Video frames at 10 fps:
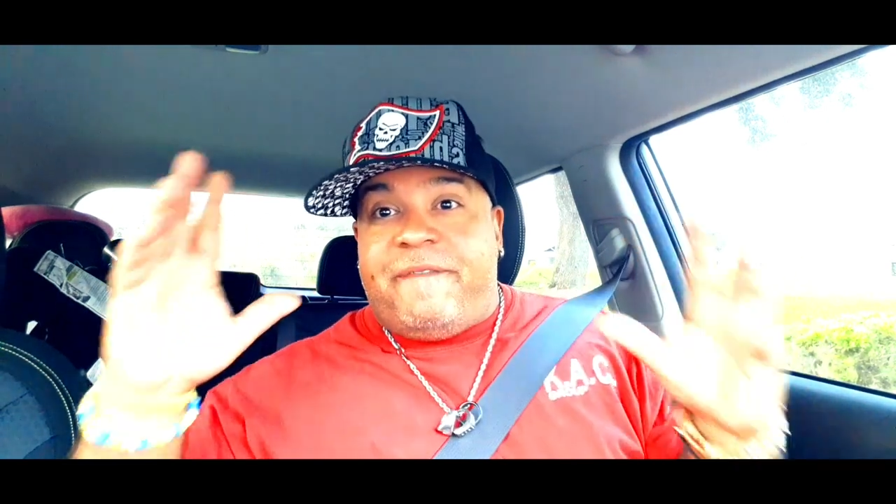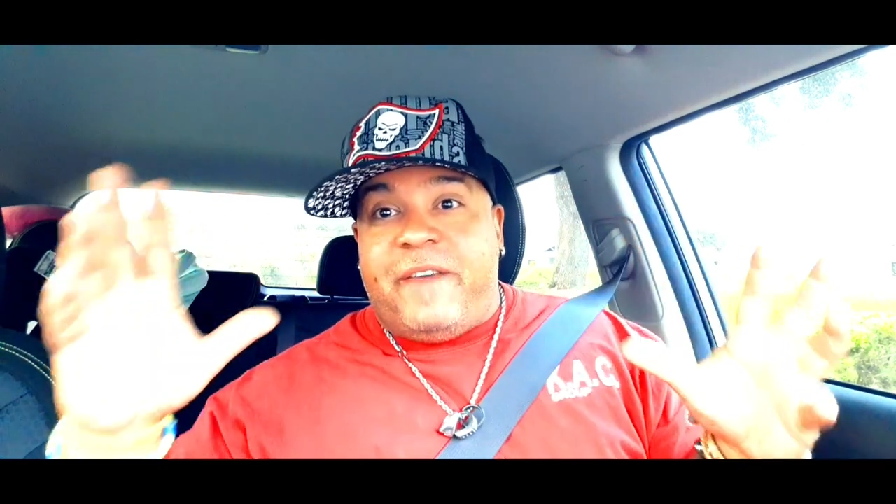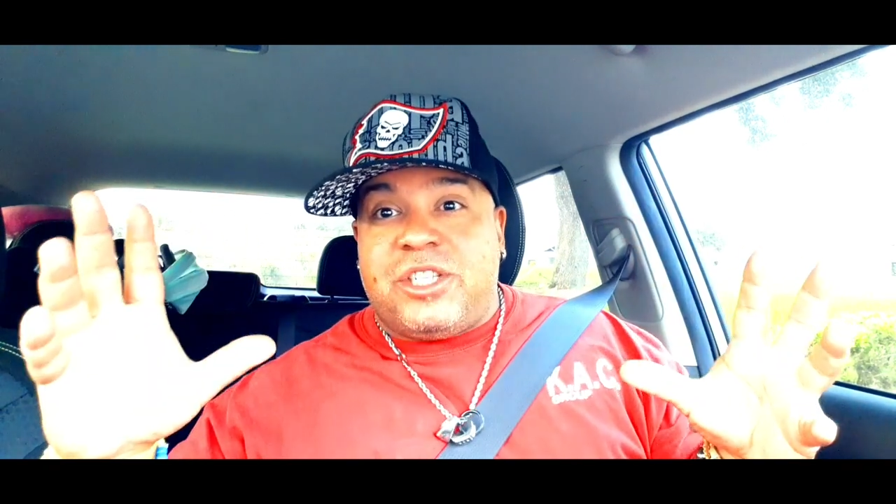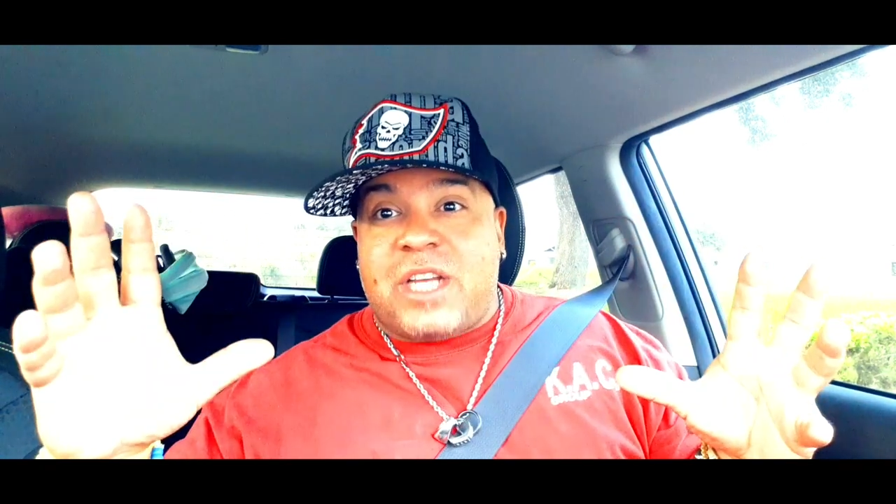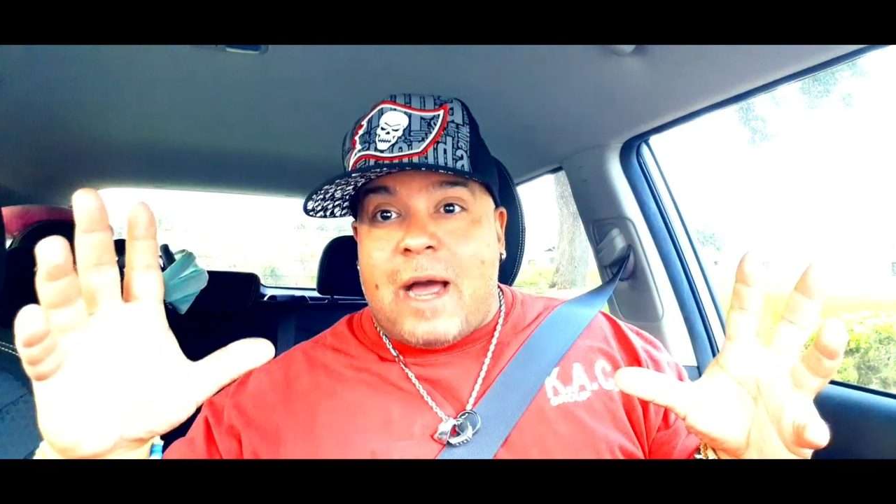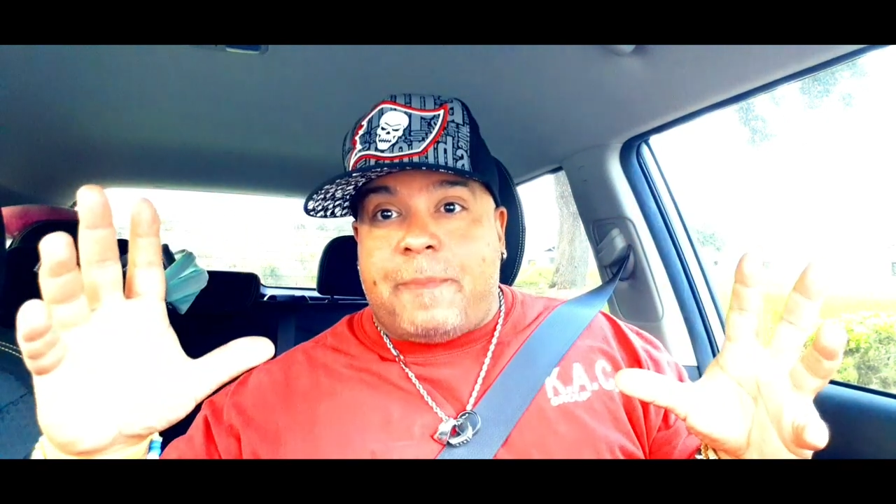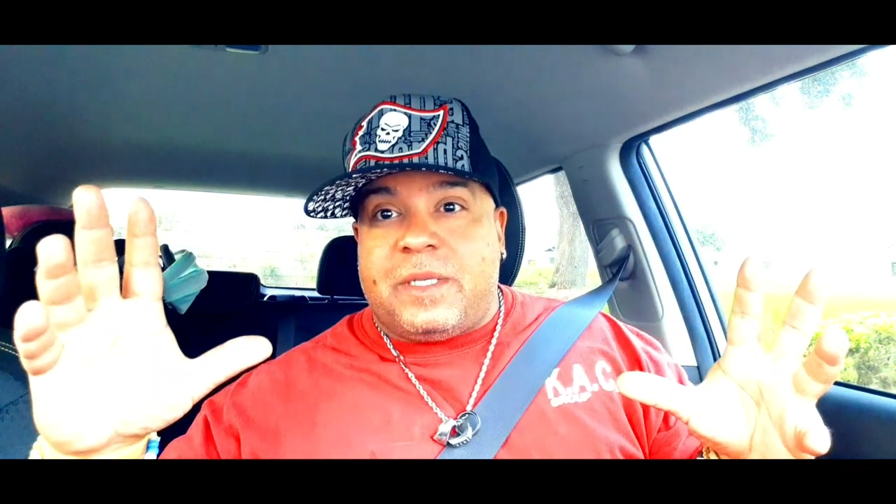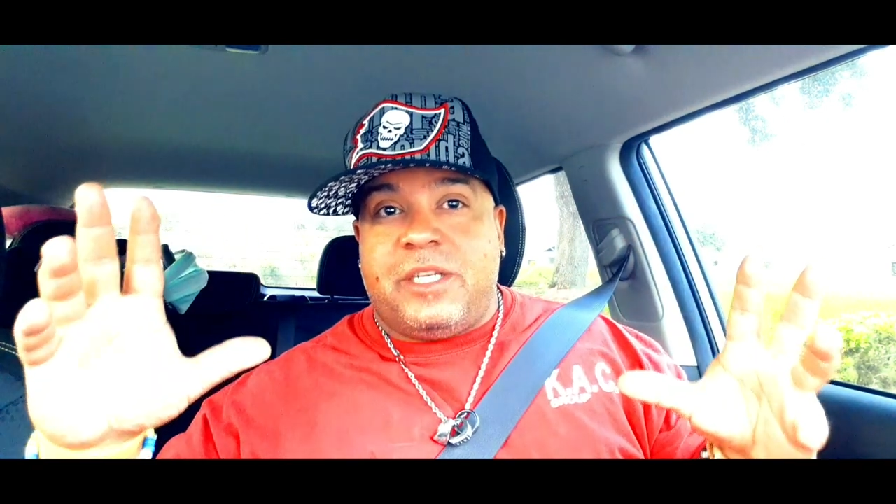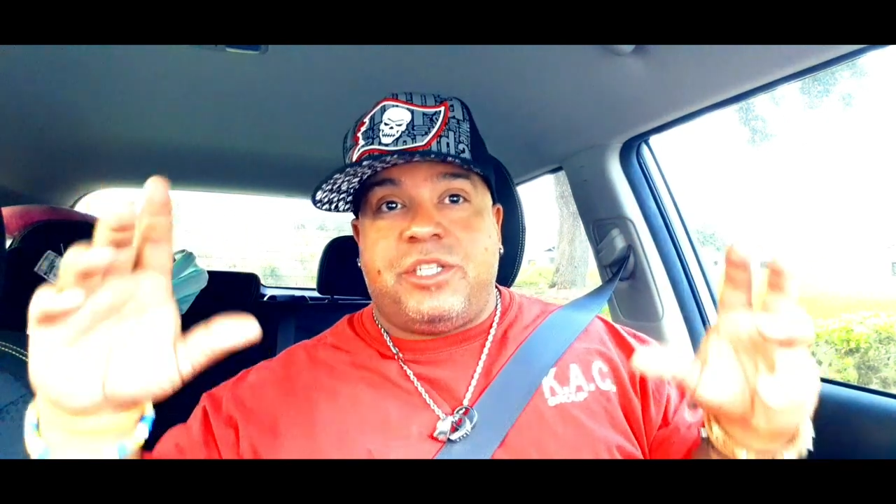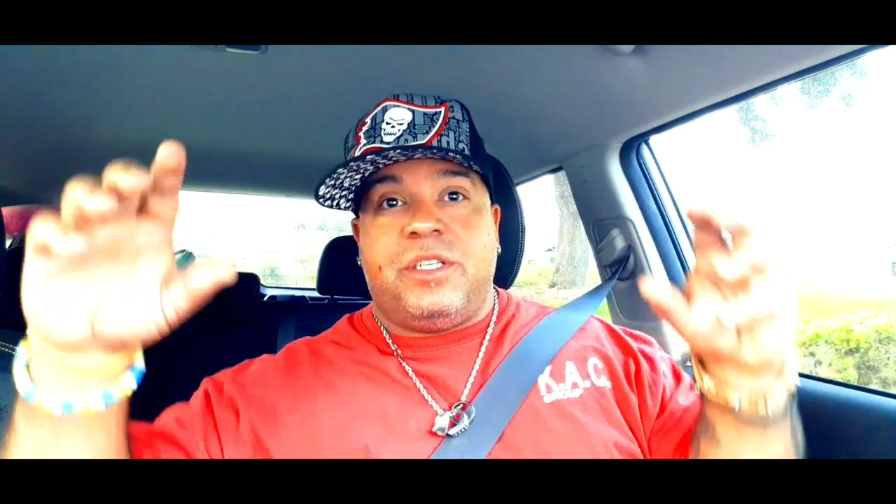fish
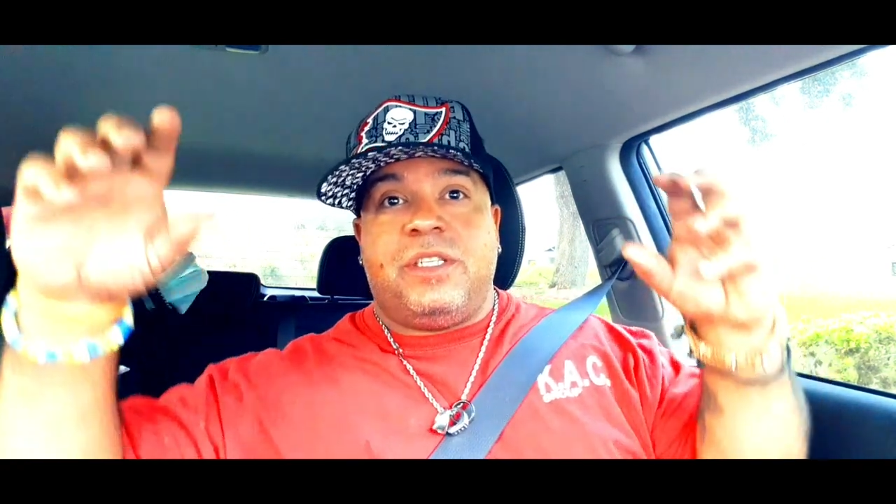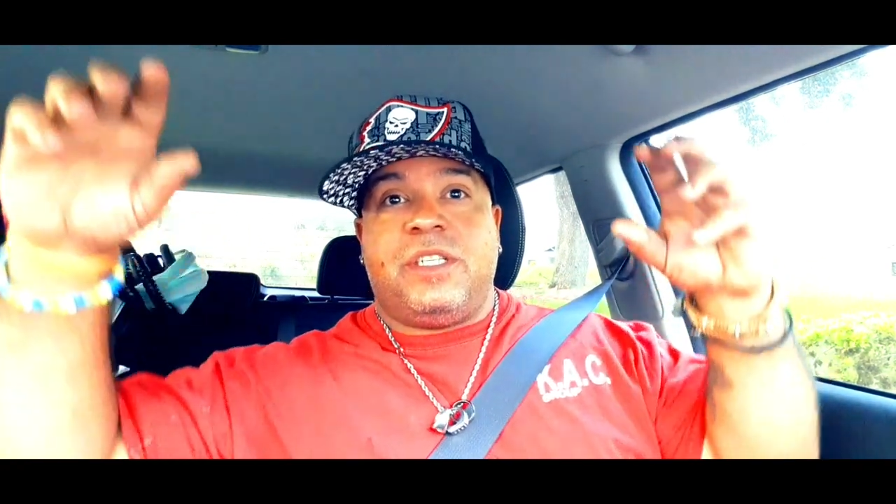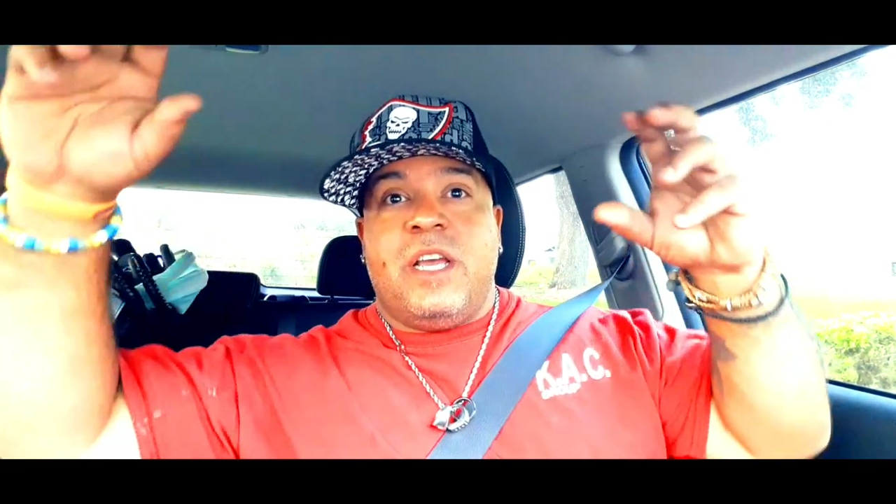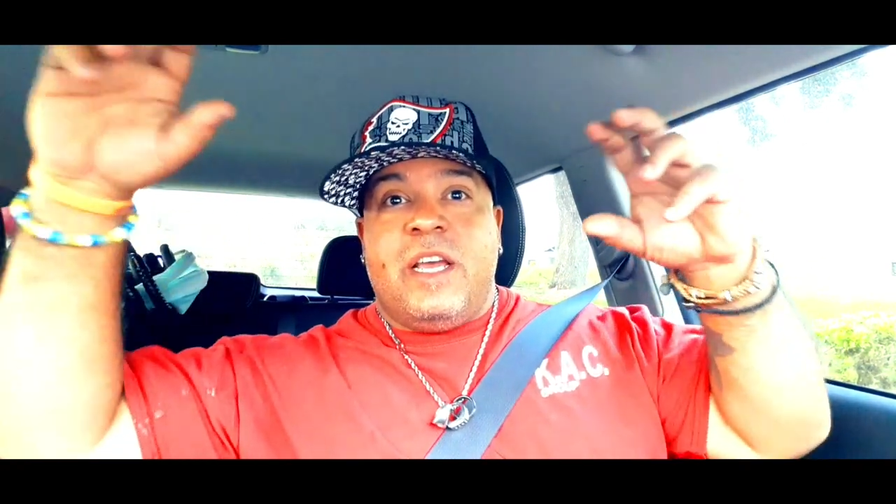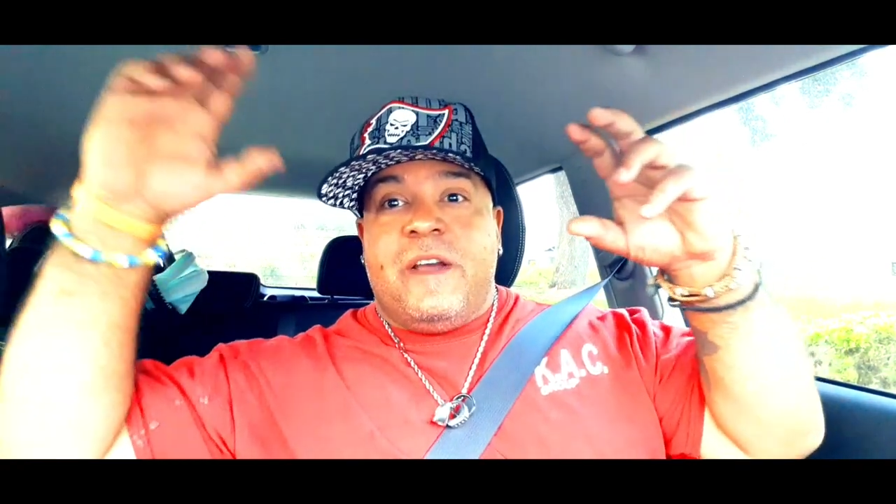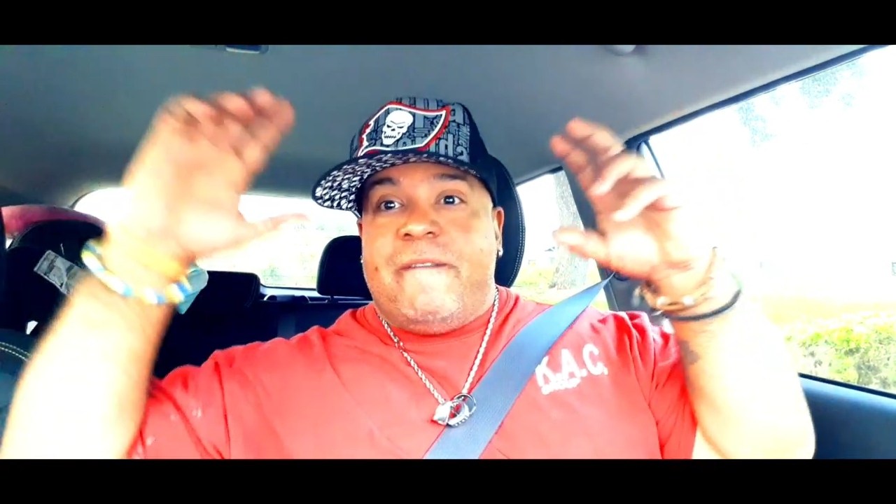competitions,